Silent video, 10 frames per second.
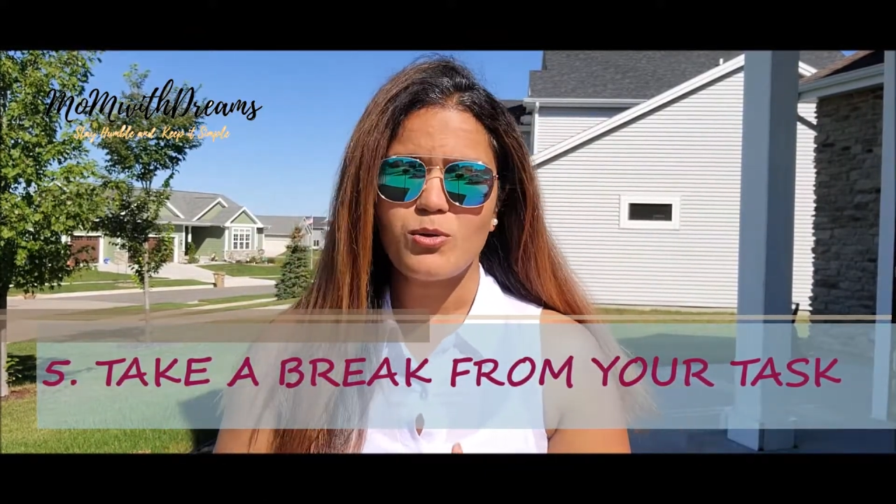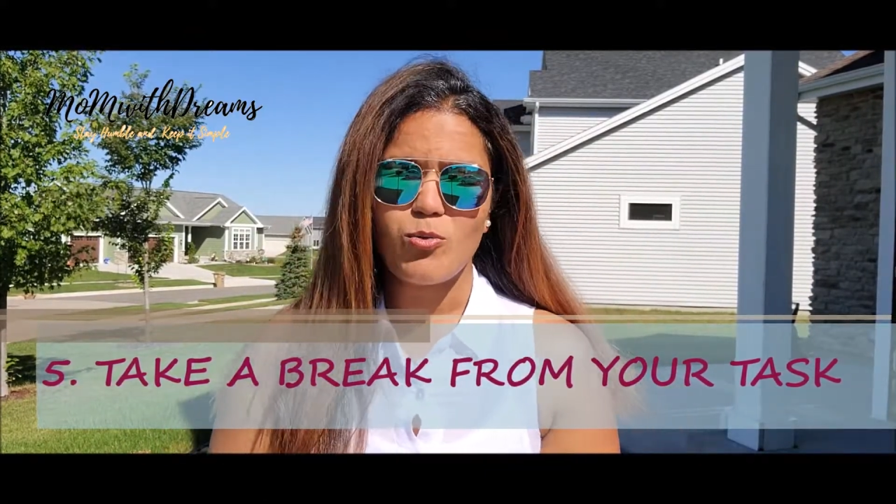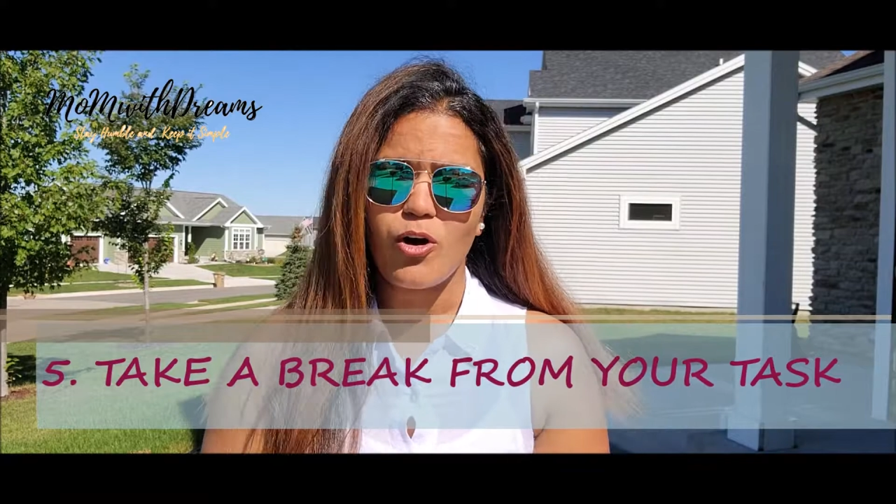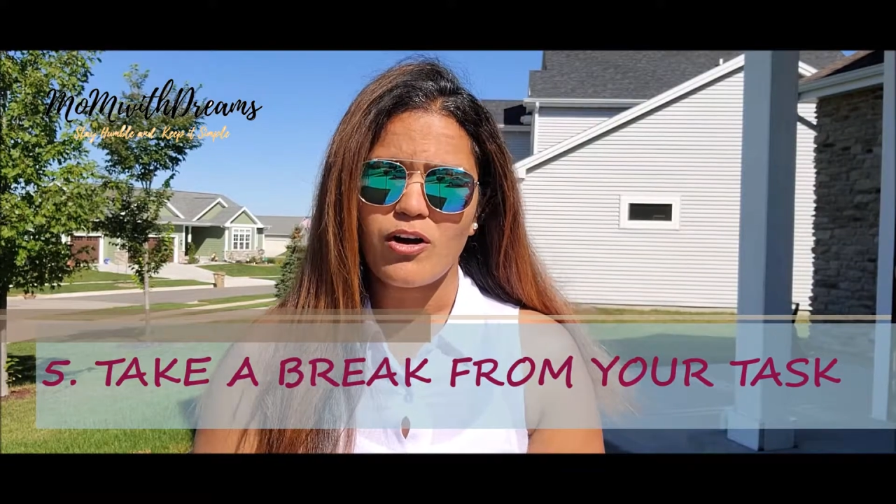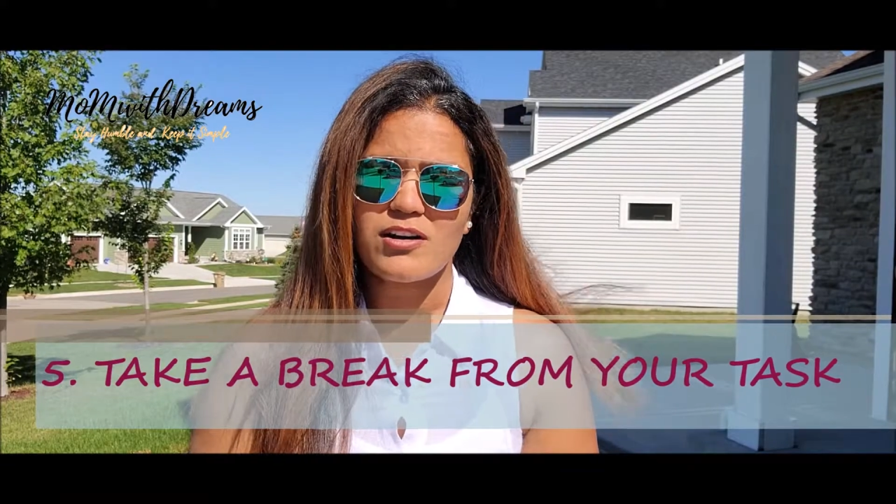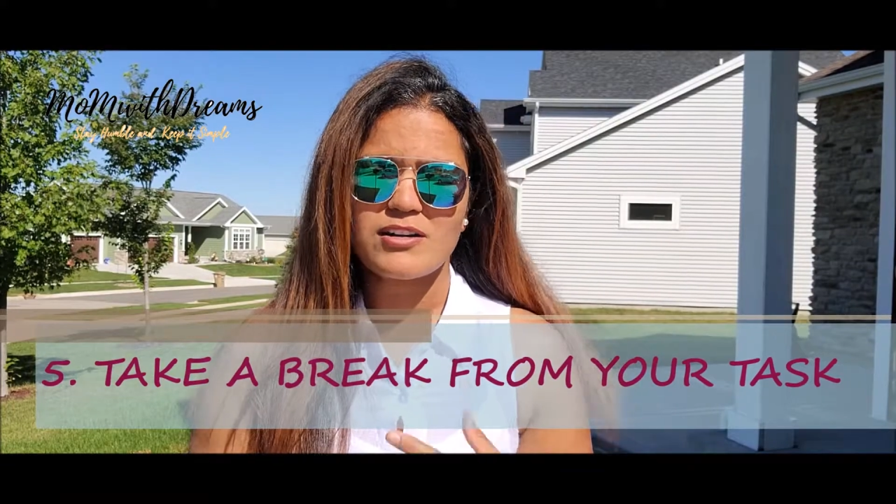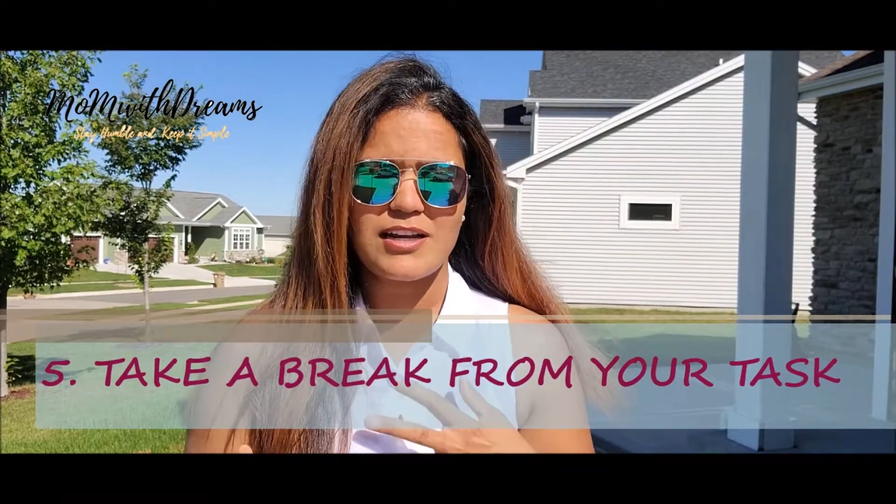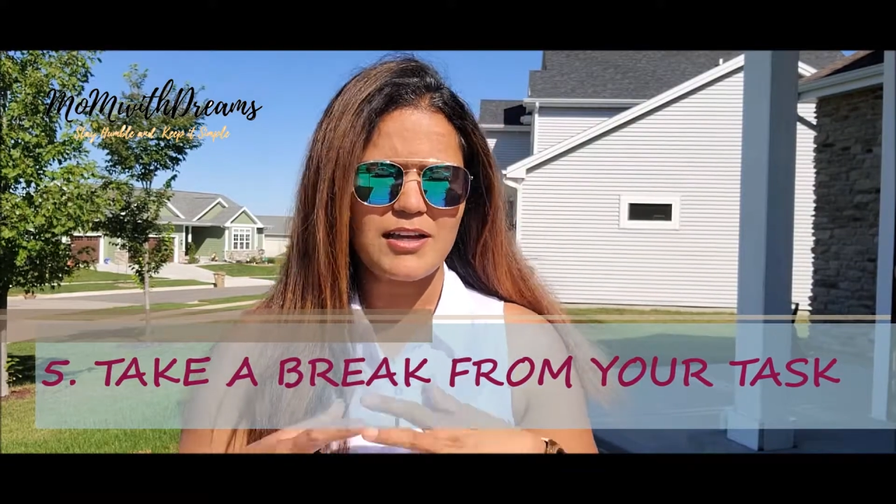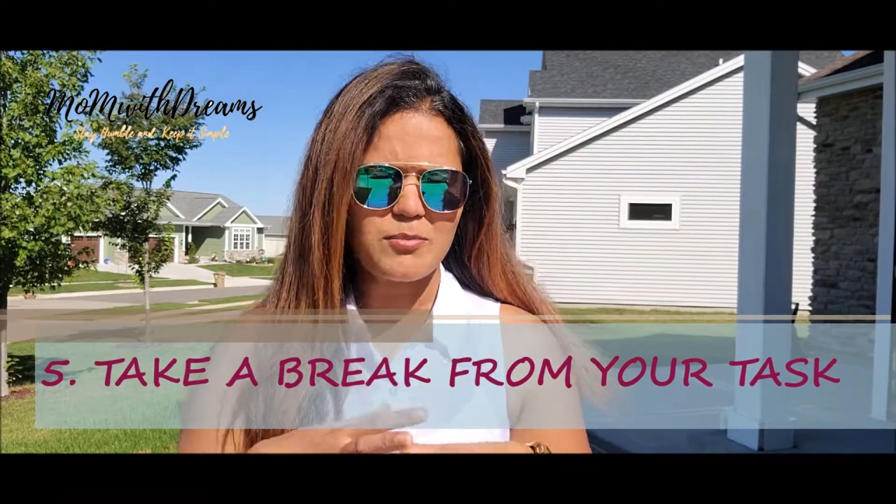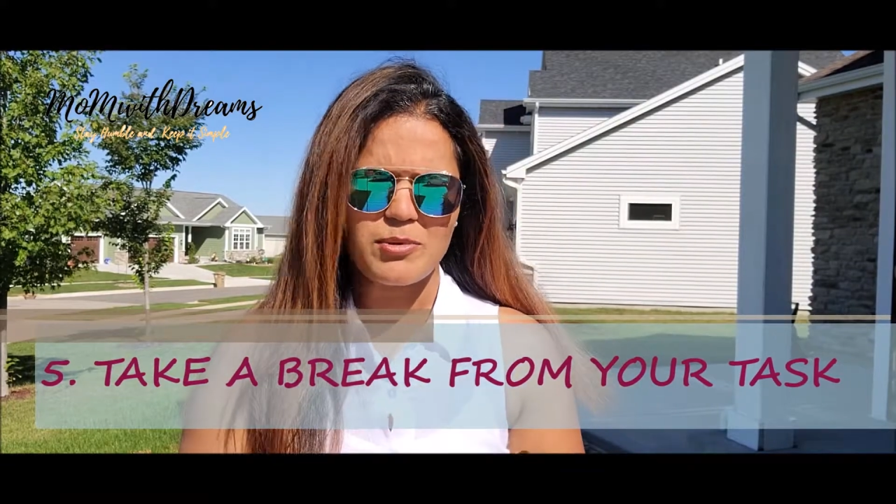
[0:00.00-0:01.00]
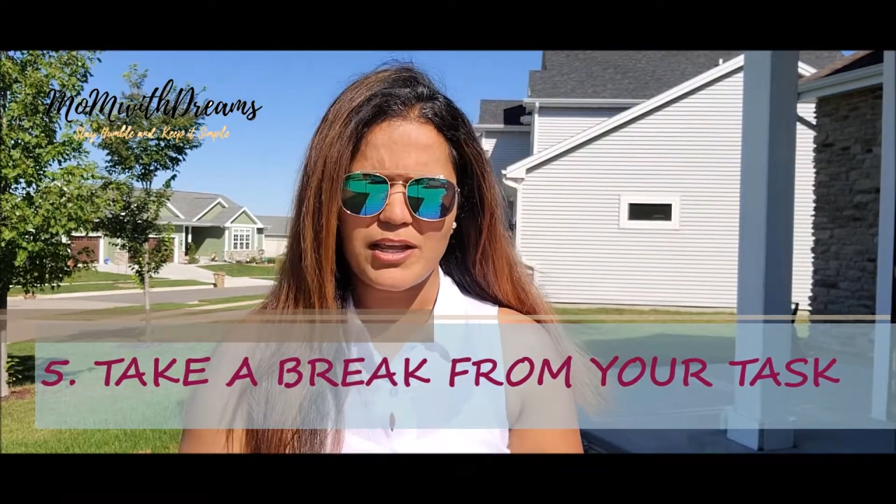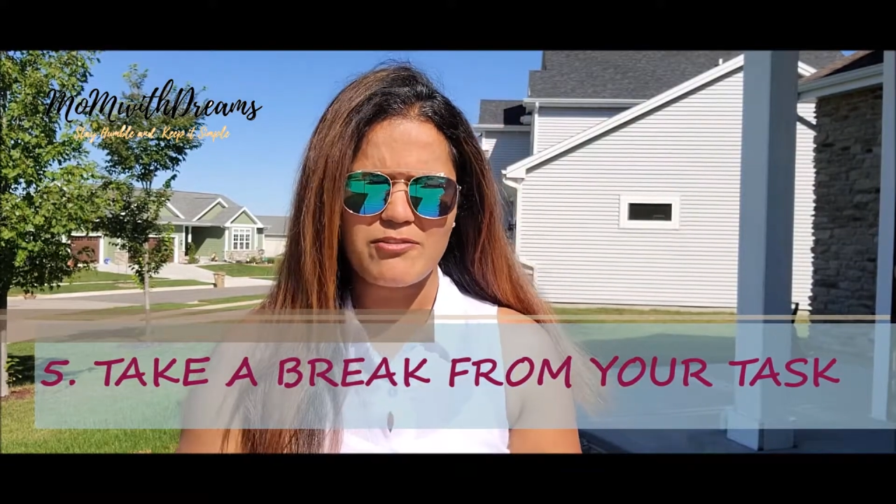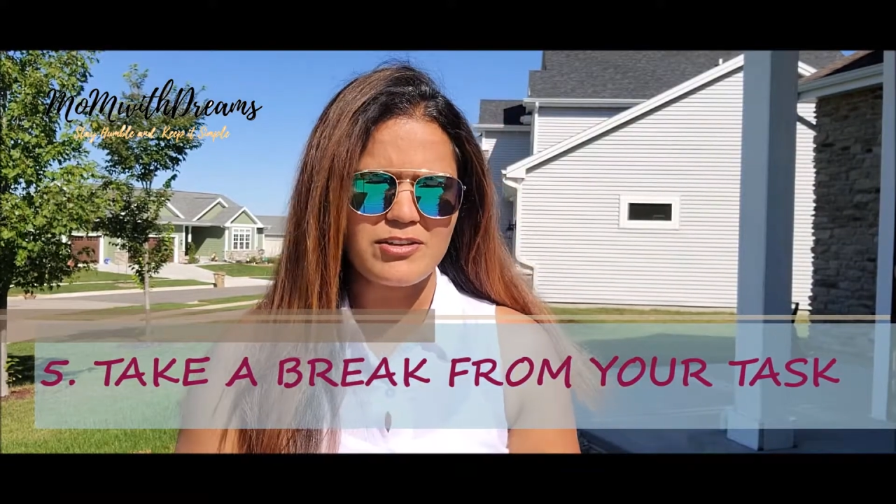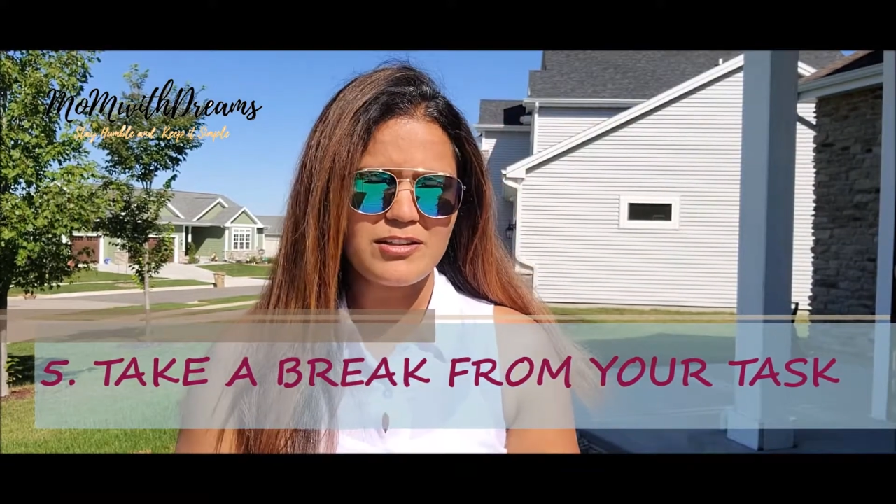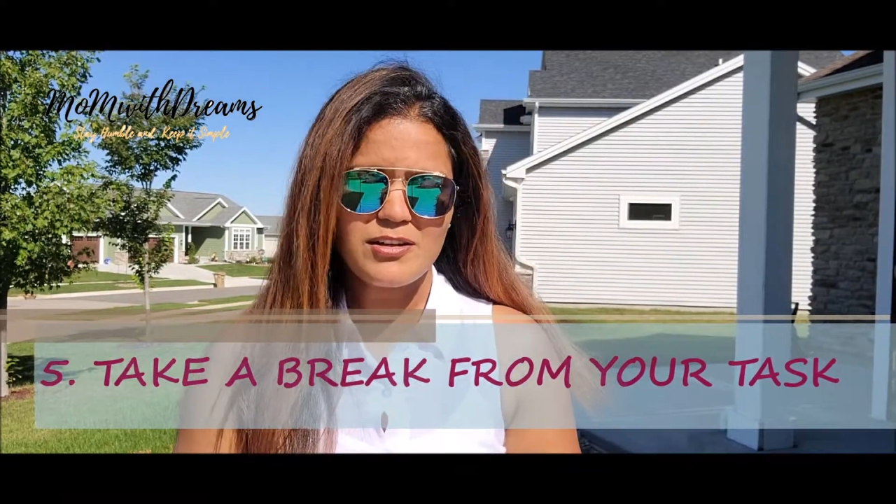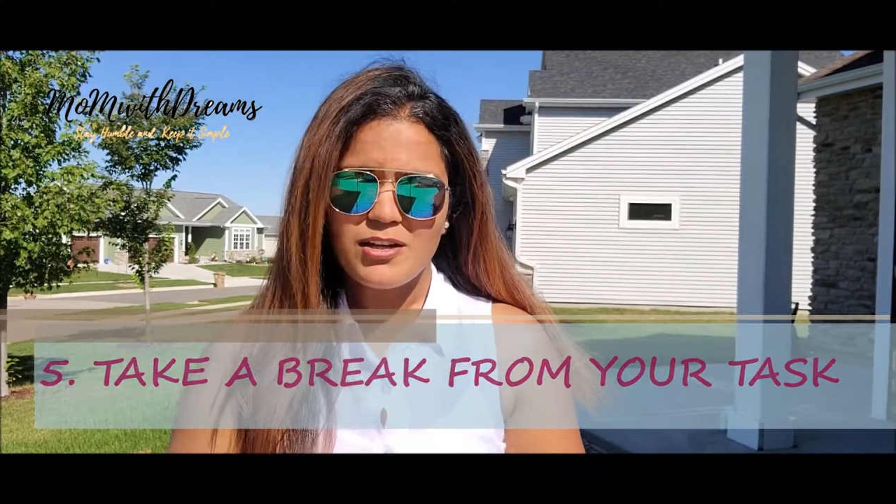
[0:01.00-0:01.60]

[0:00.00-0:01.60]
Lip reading: walk, take a break with